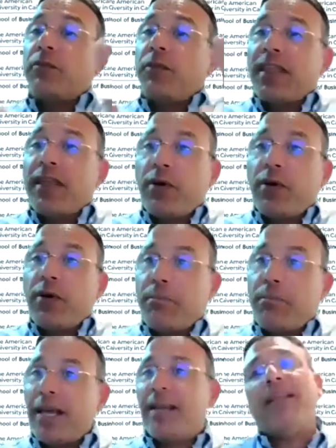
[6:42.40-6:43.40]
when they were
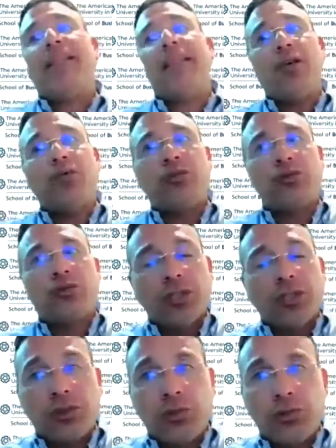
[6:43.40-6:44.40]
big,
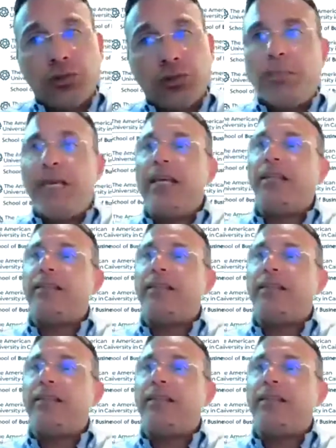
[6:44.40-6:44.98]
students used to meet